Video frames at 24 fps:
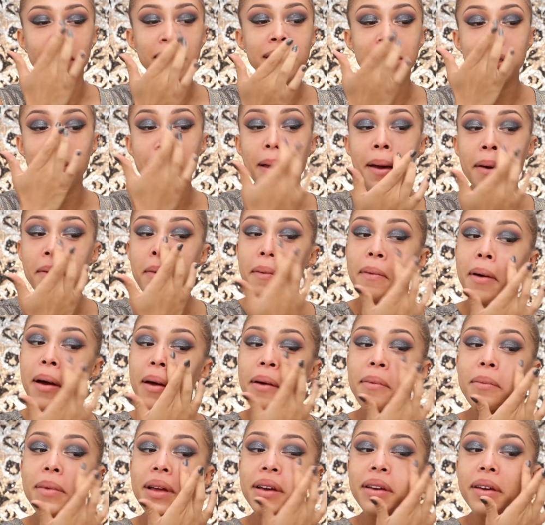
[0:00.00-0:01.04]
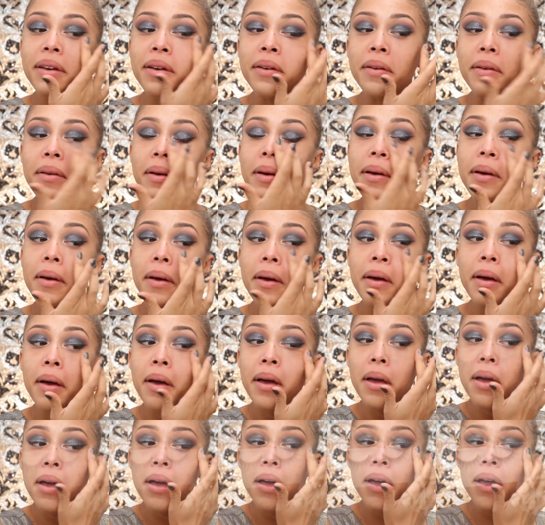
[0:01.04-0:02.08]
like right above the crease,
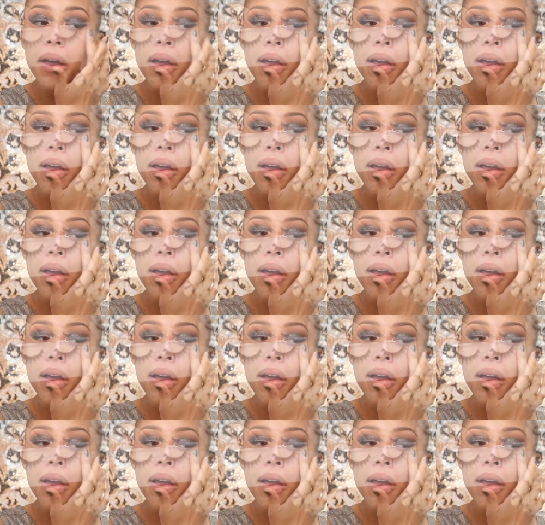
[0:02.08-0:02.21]
just to